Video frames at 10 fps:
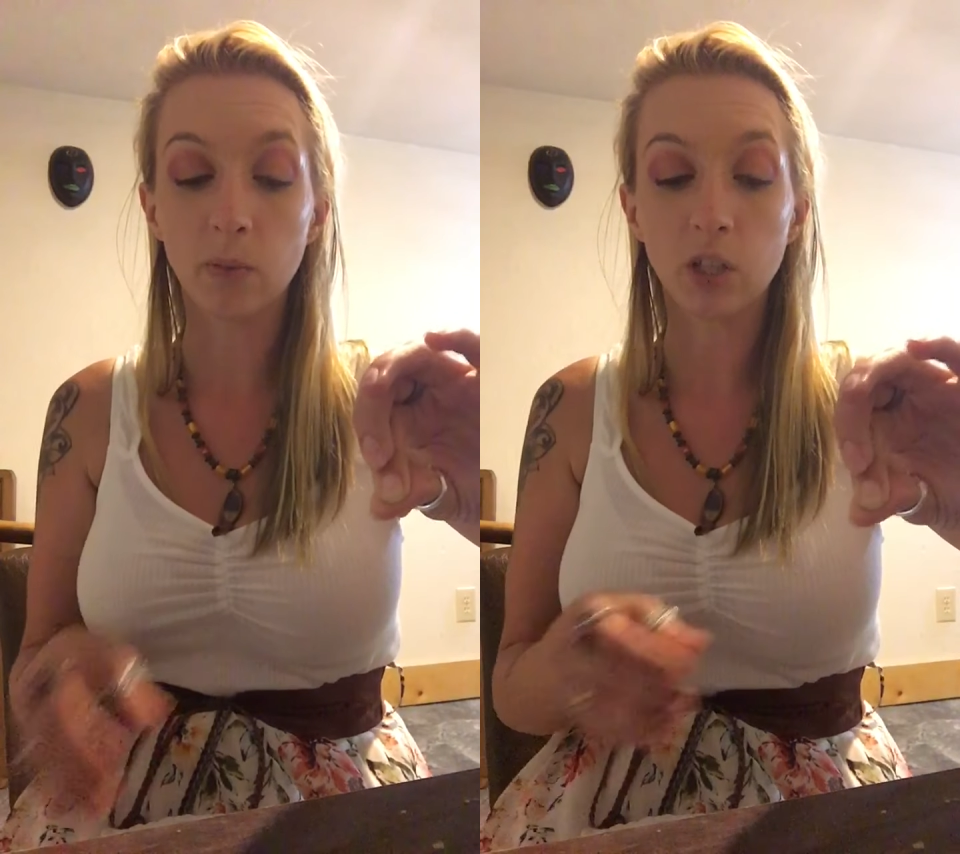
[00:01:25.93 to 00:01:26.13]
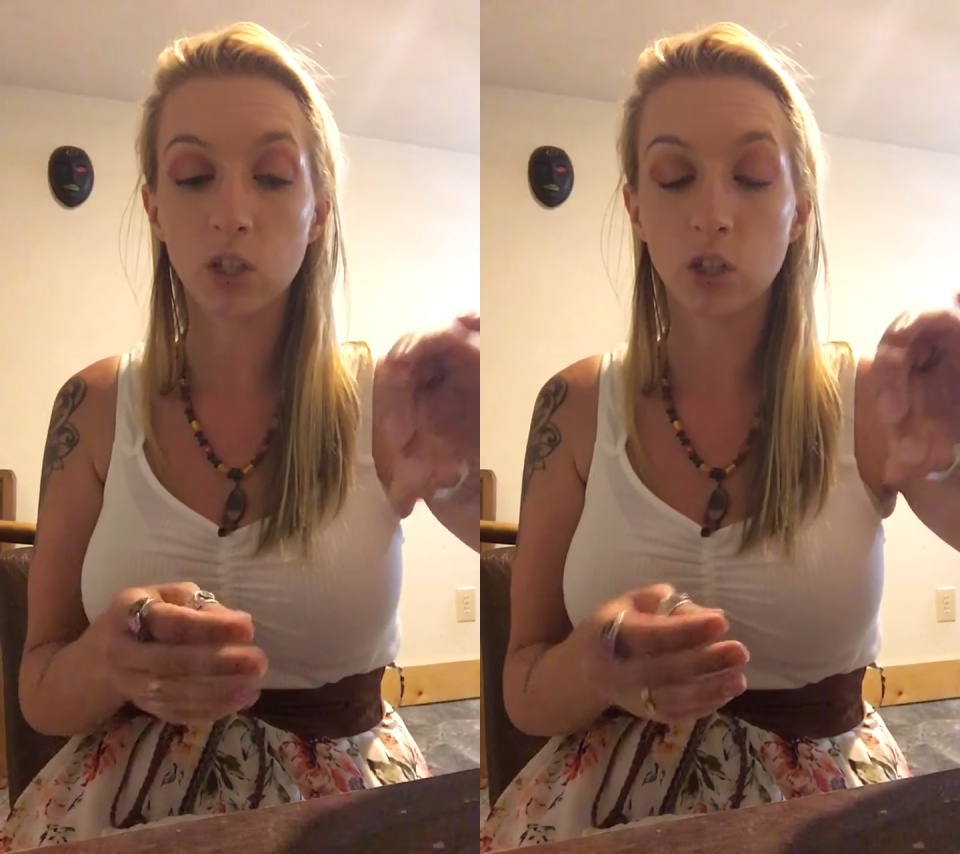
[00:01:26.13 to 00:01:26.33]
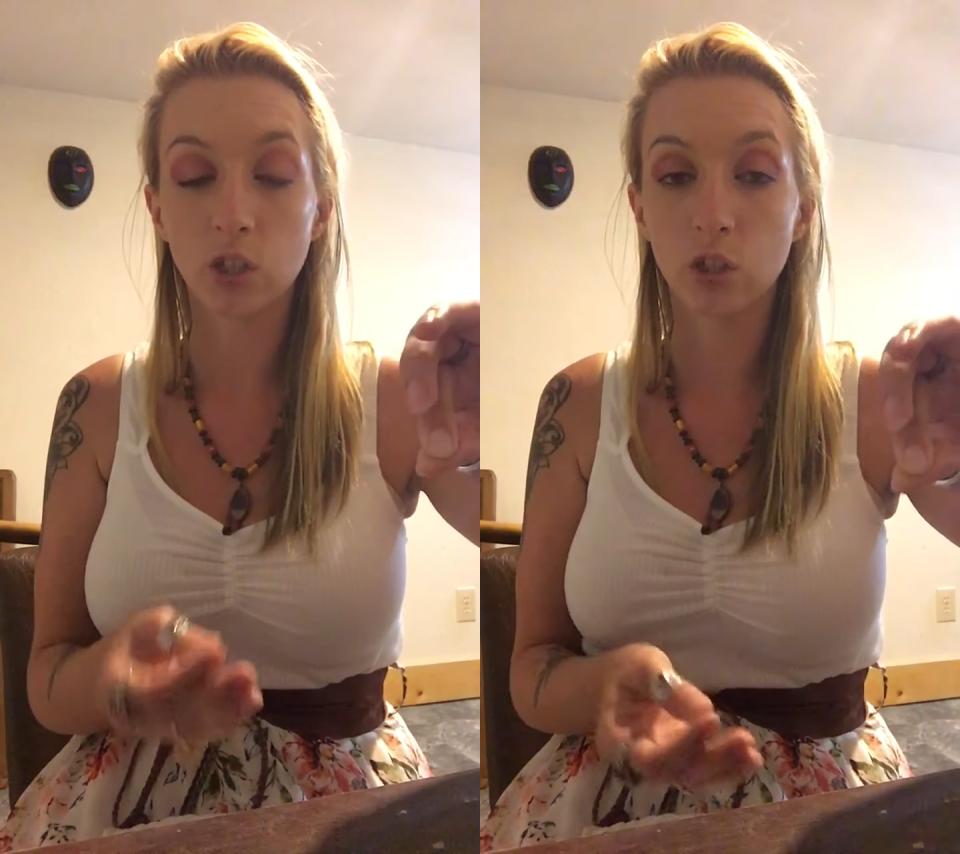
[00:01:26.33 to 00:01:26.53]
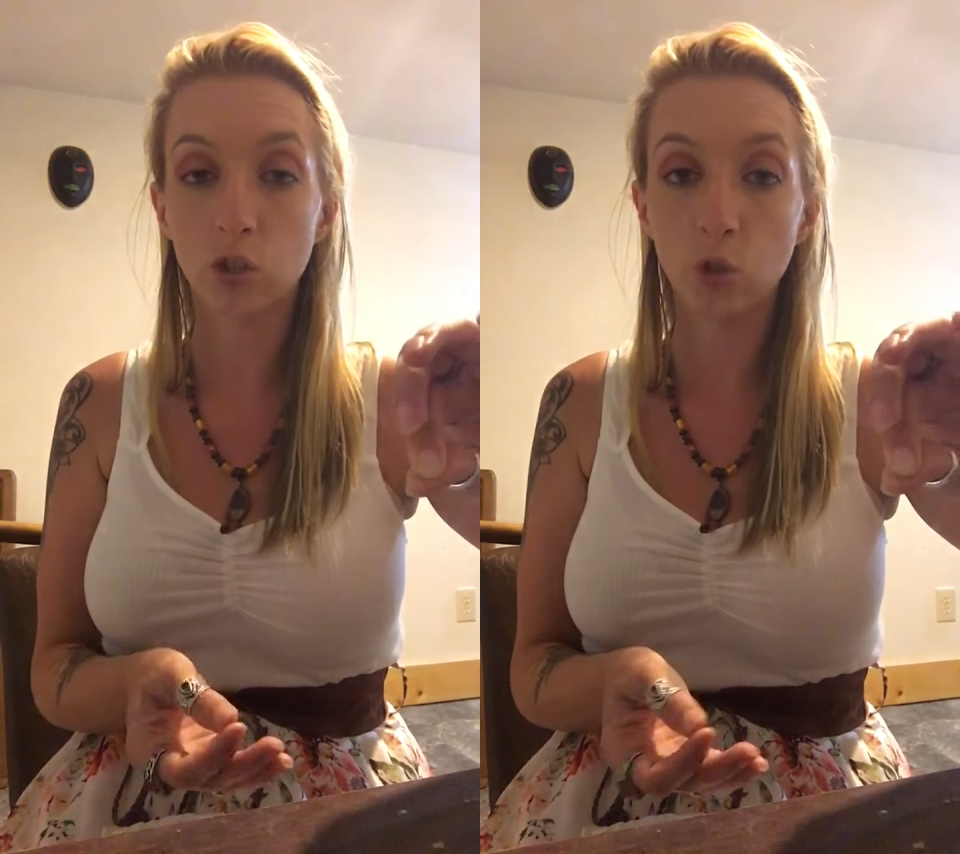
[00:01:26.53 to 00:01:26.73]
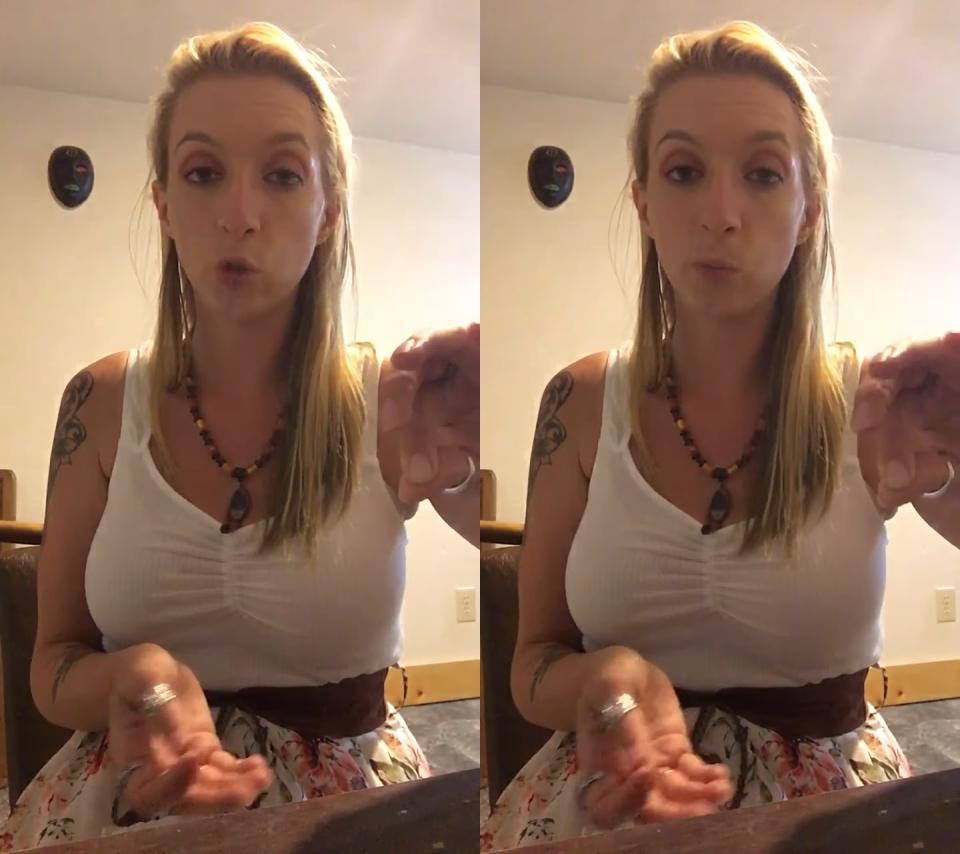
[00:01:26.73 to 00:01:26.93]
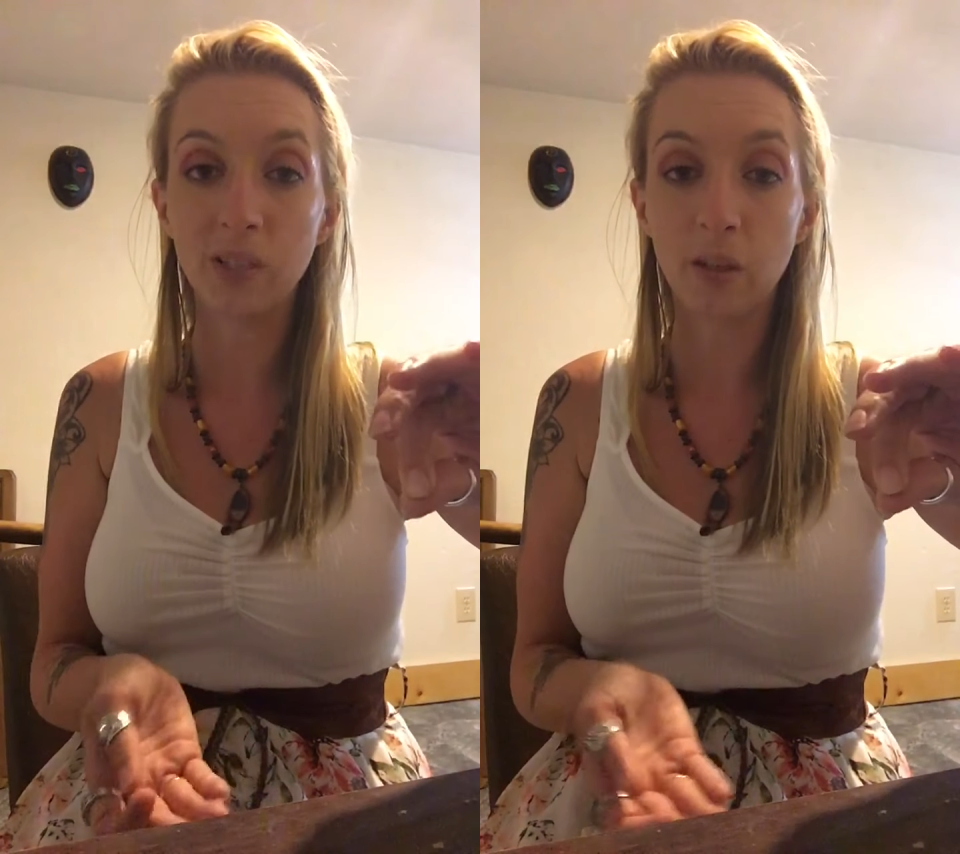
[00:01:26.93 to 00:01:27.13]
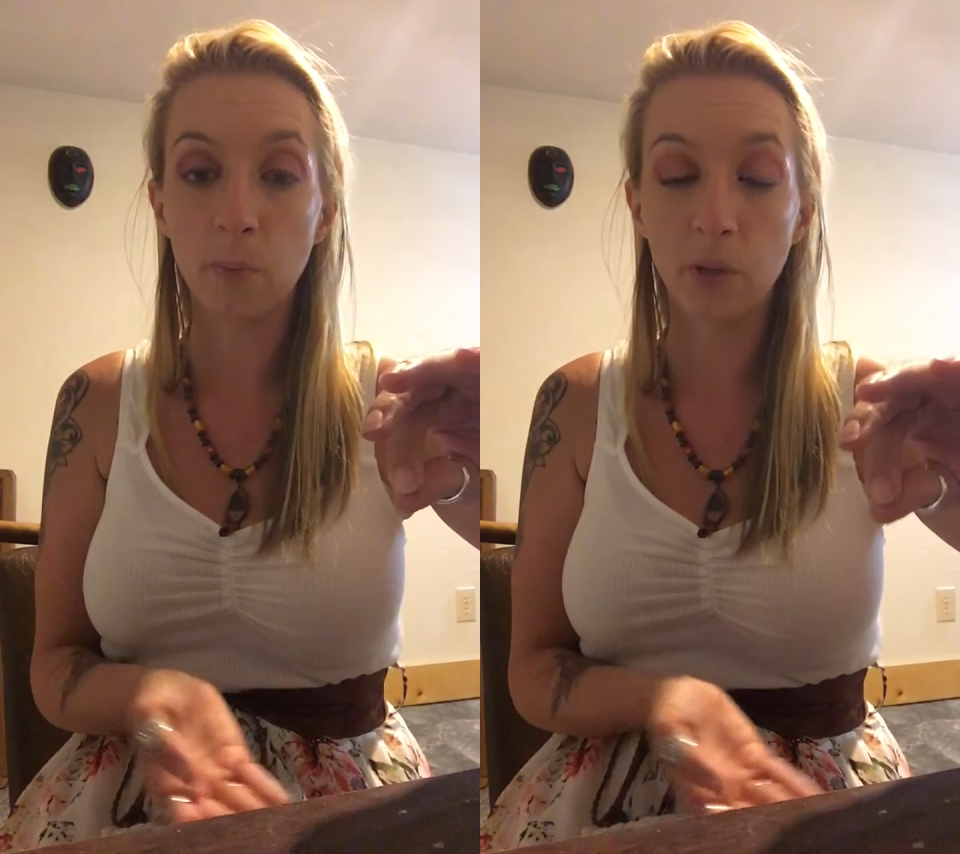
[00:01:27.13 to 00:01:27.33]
Make sure the tube isn't